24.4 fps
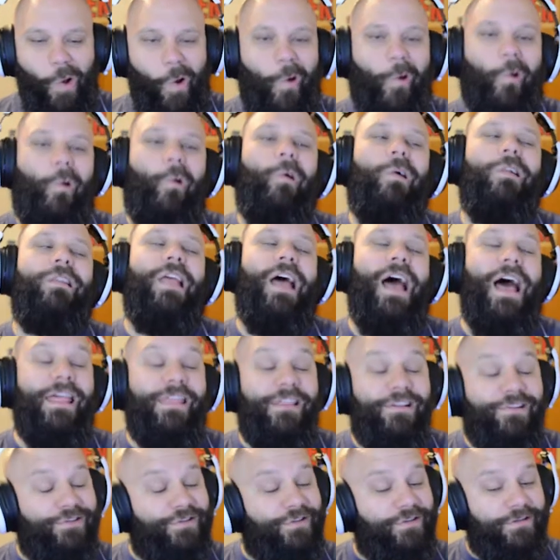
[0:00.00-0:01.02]
Hold on,
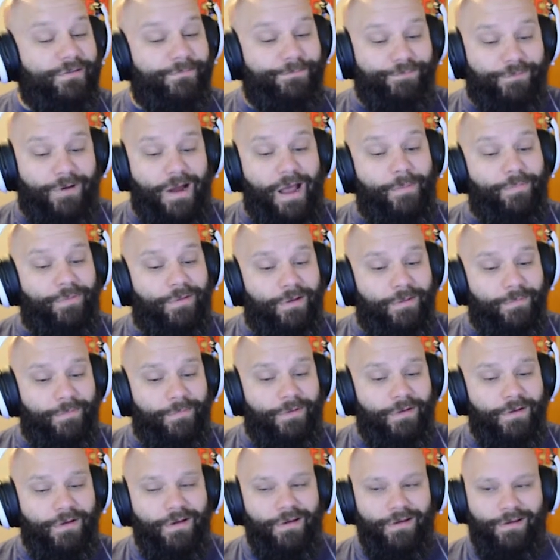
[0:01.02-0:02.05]
there's still a problem.
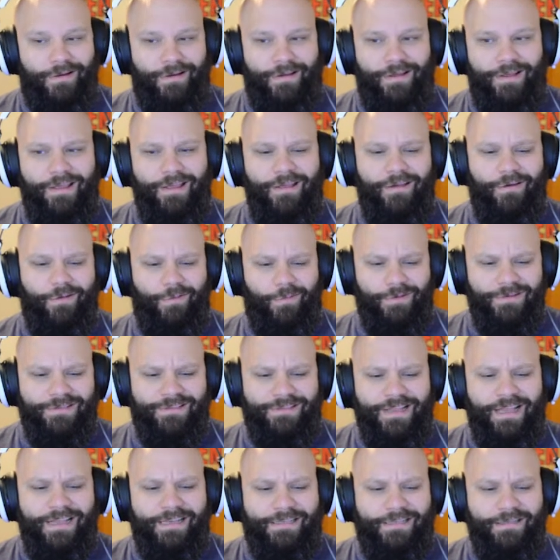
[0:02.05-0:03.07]
What's
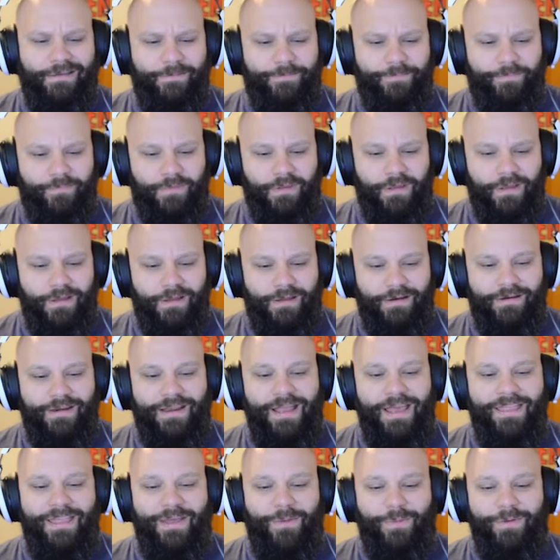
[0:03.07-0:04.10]
that?
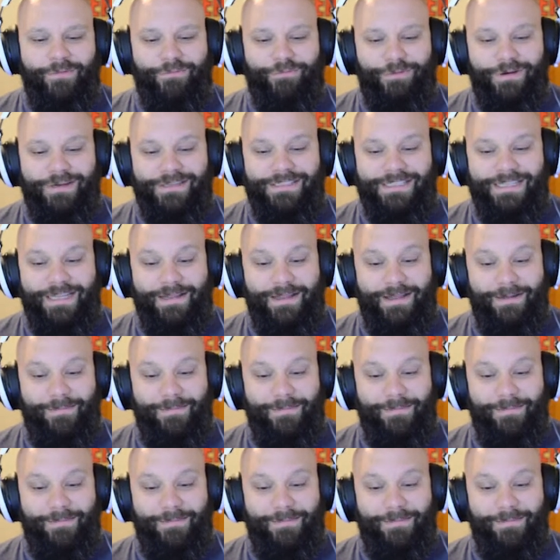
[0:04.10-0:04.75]
Now that we've reached the